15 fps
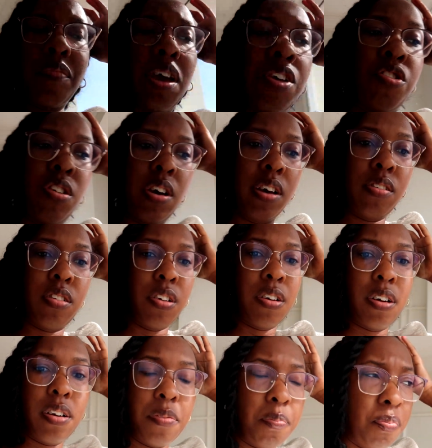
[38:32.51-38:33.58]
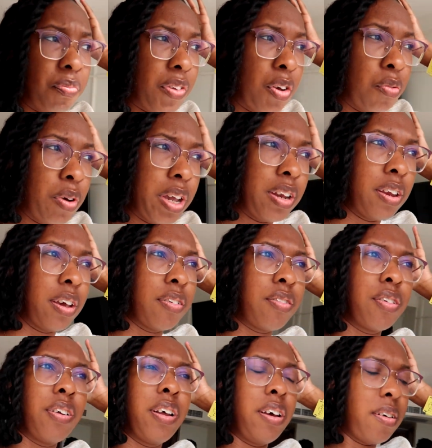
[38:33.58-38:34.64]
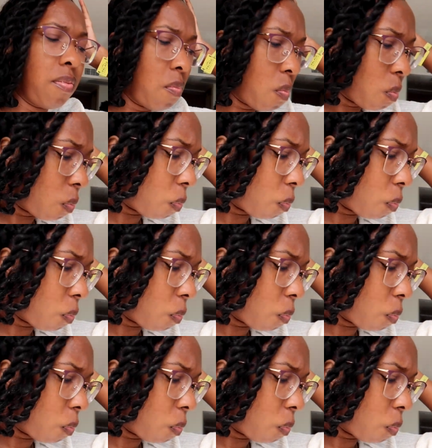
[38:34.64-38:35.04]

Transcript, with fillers: As you guys saw, it rained yesterday.